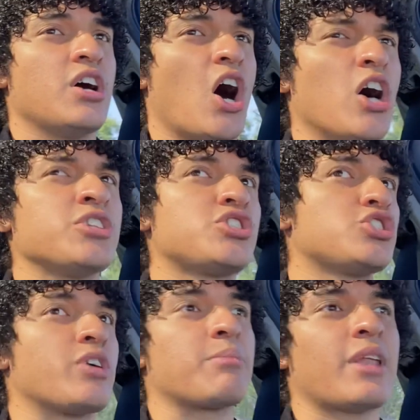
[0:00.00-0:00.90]

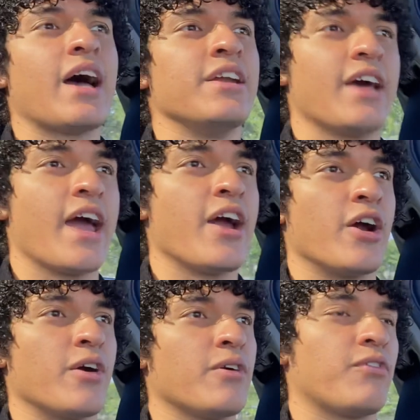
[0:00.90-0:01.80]
unstreamlined
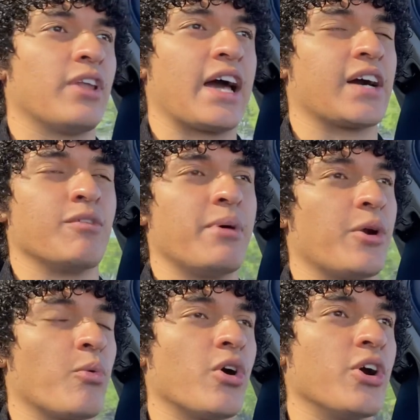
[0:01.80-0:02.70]
air, for lack of a better
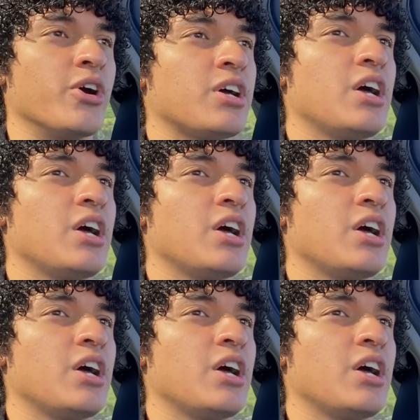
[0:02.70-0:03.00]
word,